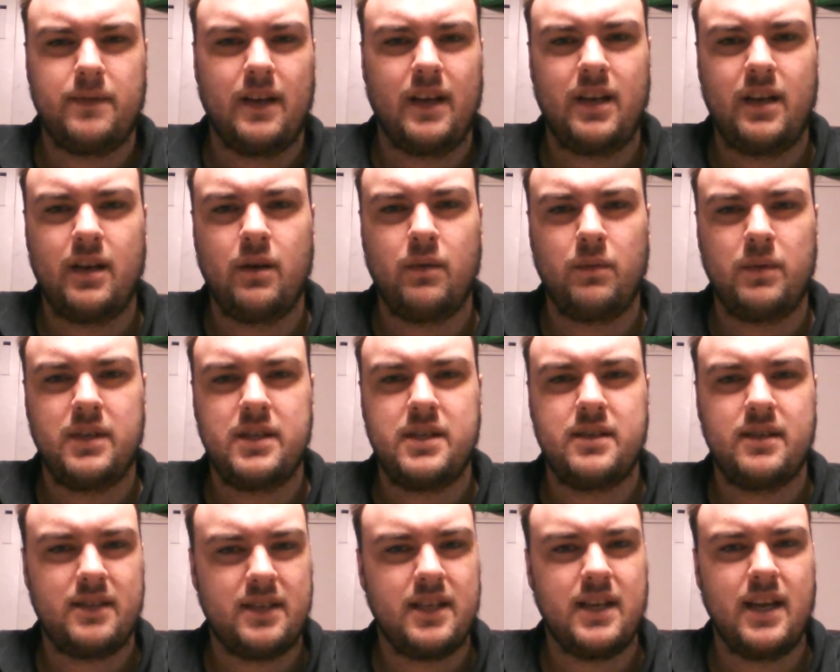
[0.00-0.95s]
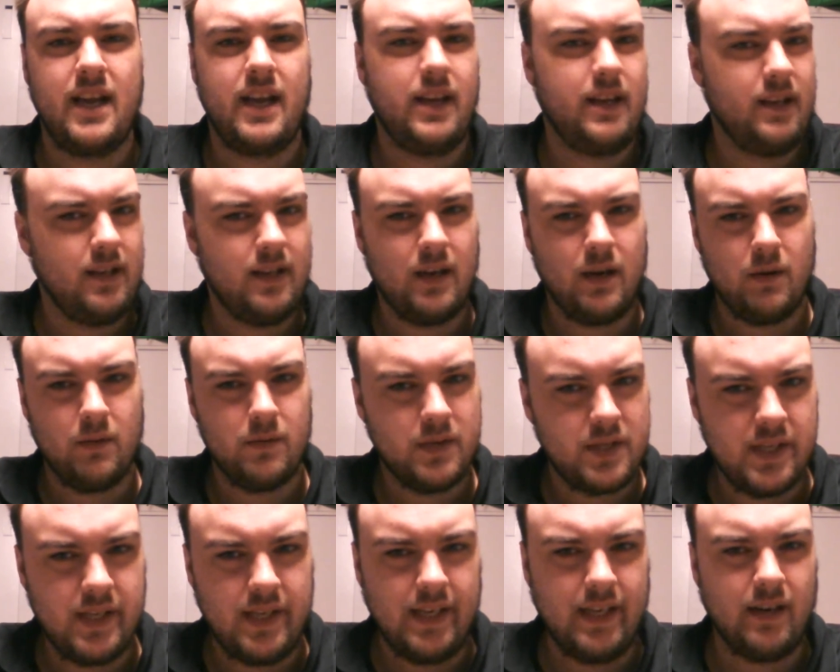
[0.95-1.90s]
I know we used to say, we're
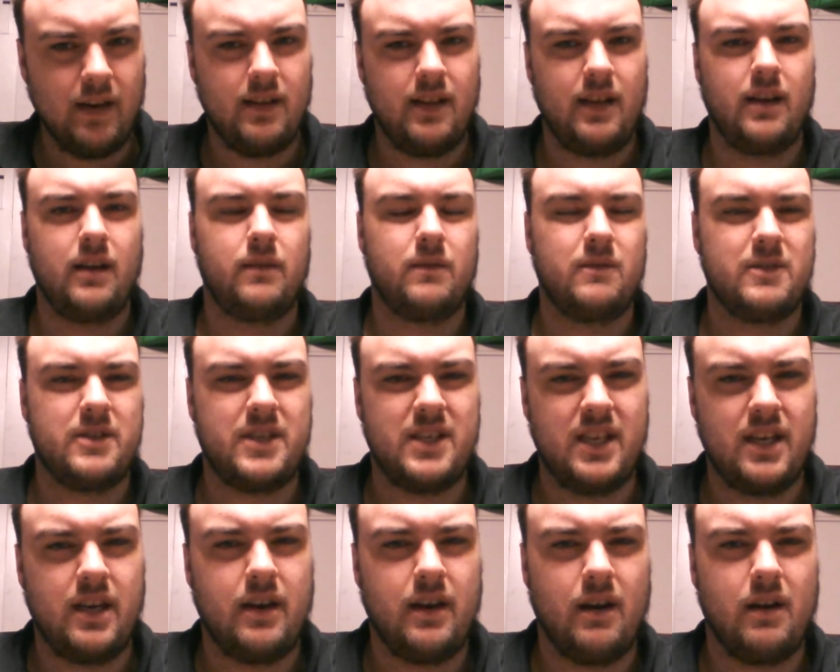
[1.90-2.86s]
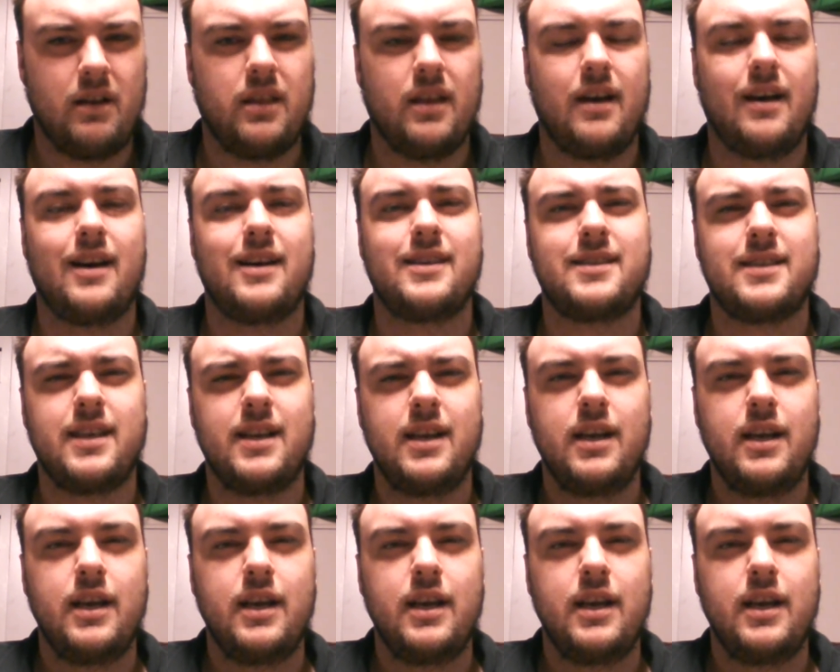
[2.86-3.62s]
sending our love, we're sending our thoughts,